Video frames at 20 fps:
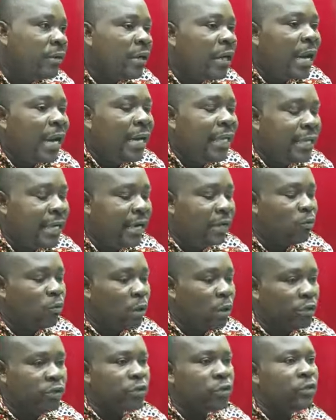and then
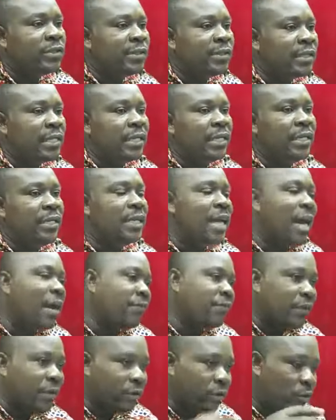what do you see now,
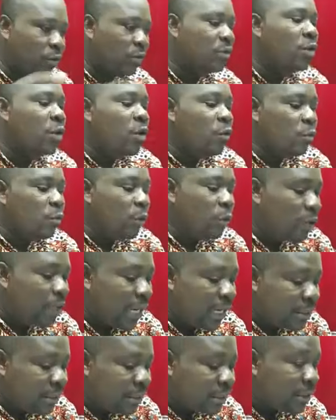you know, we look
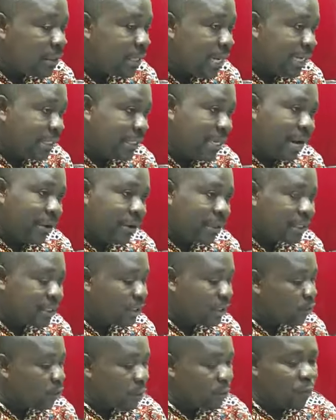at it in that
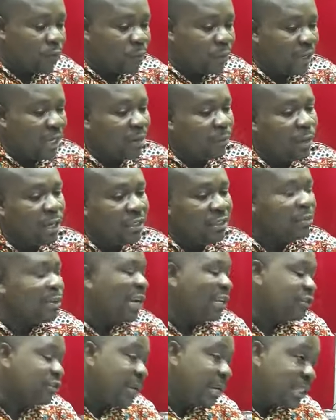direction. When we pick about if
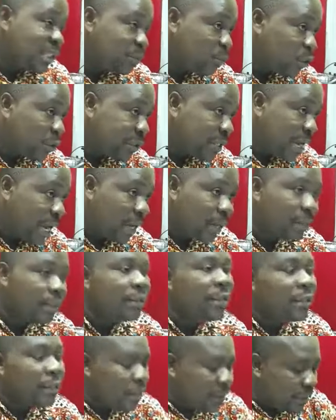you're a transporter,
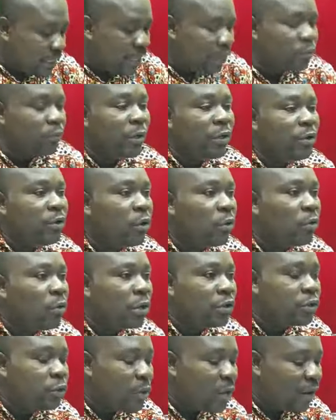then we know
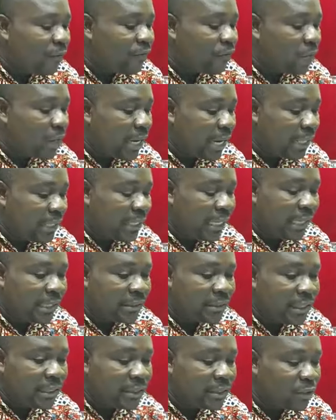what you have for
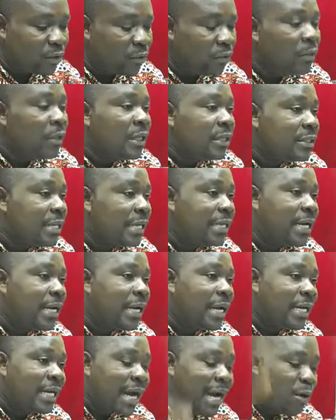Ghanaians, and you know, Sanya
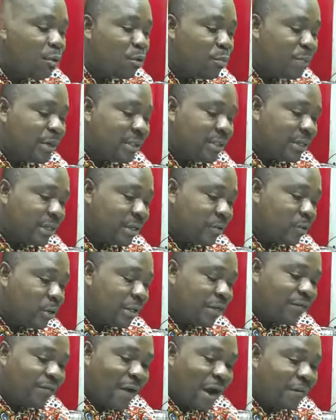your car will be say or
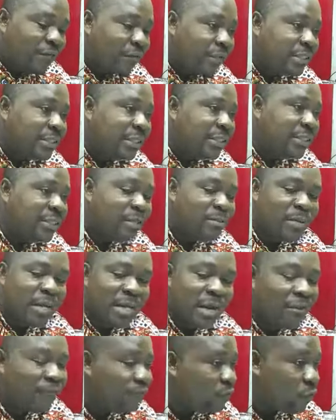the 5 regions nibe
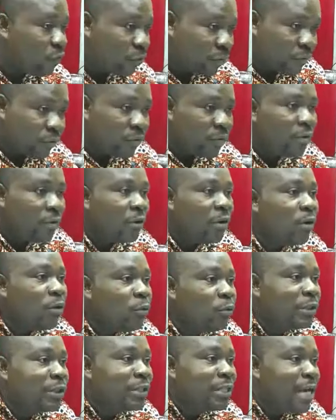your phone, no,
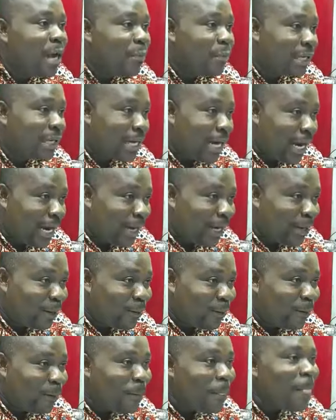would you be car, you know,